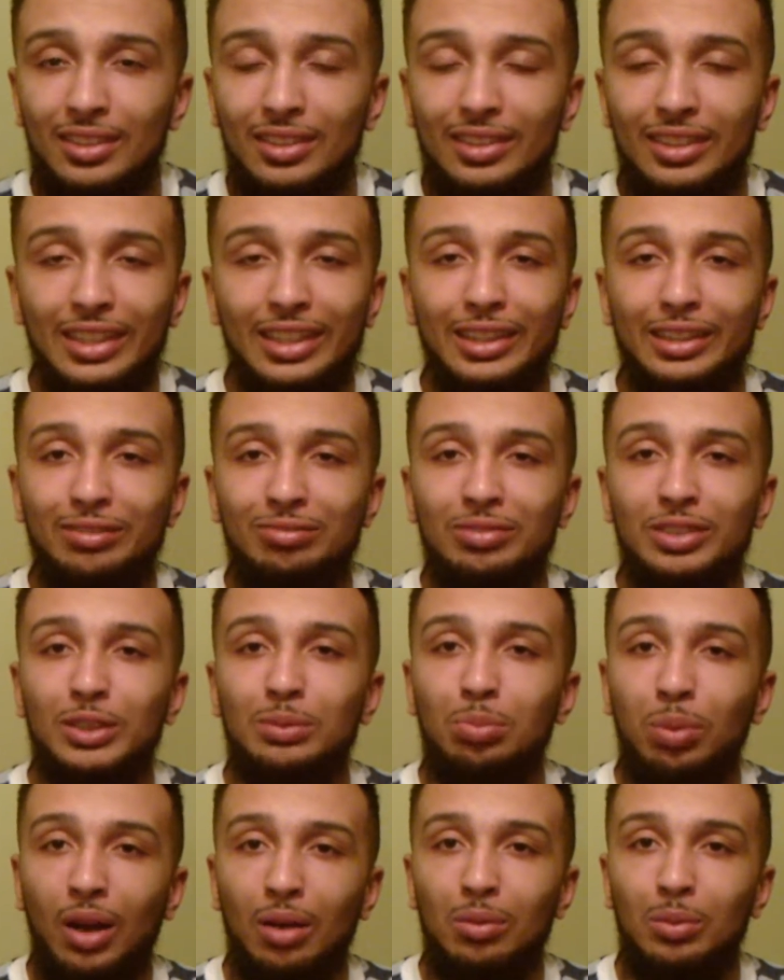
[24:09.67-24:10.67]
then you
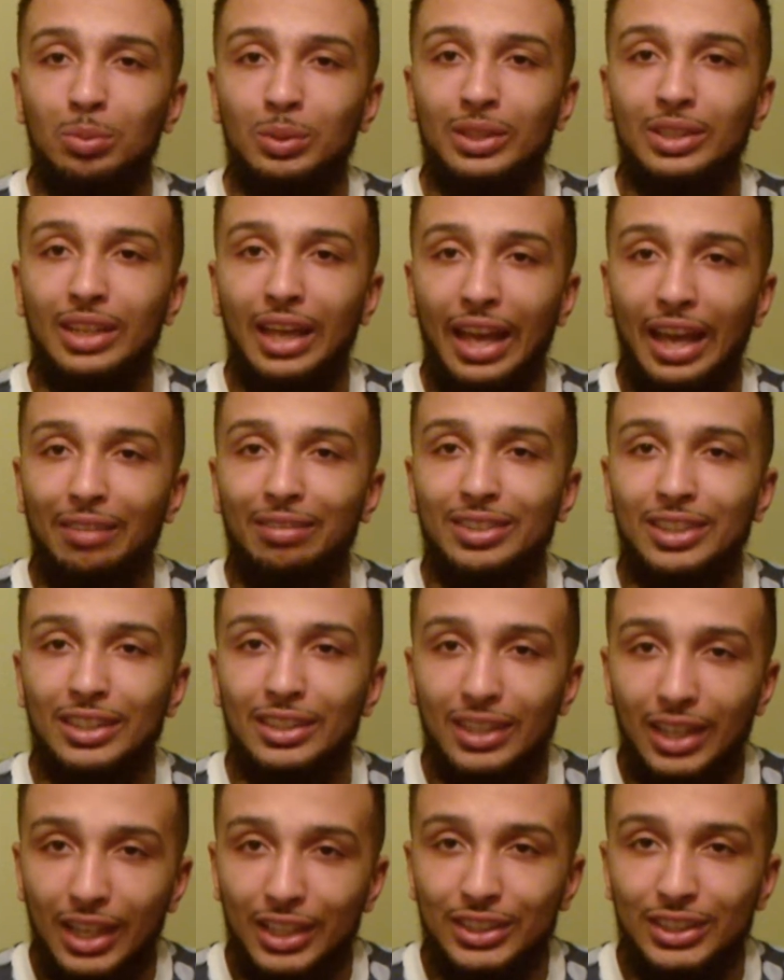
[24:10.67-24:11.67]
probably have a
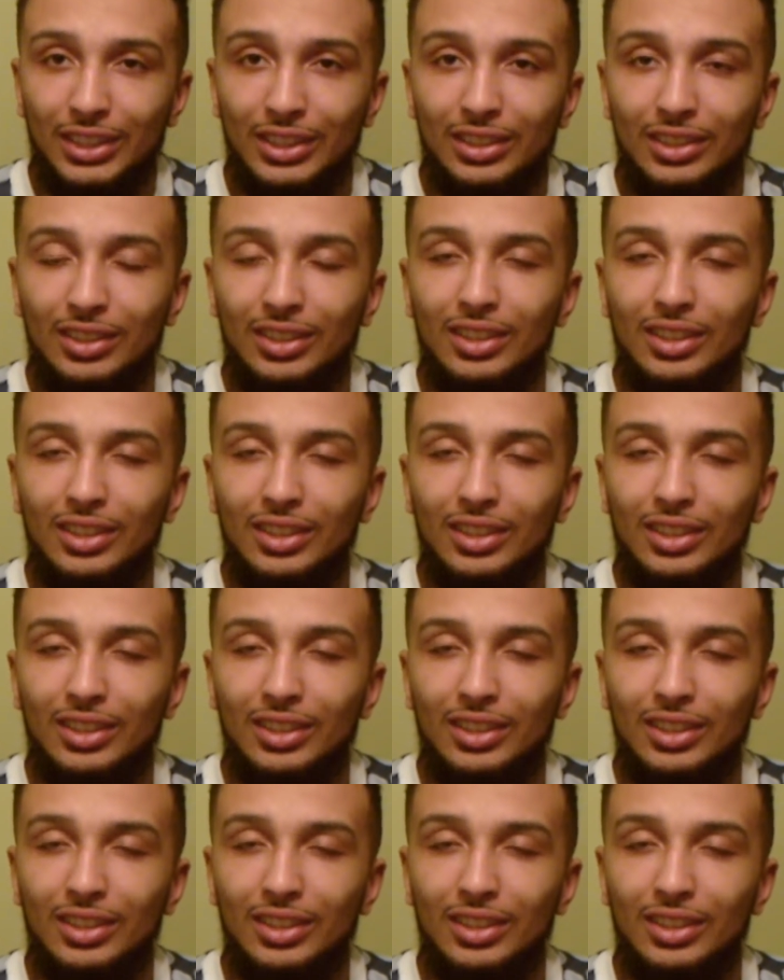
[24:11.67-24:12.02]
concussion.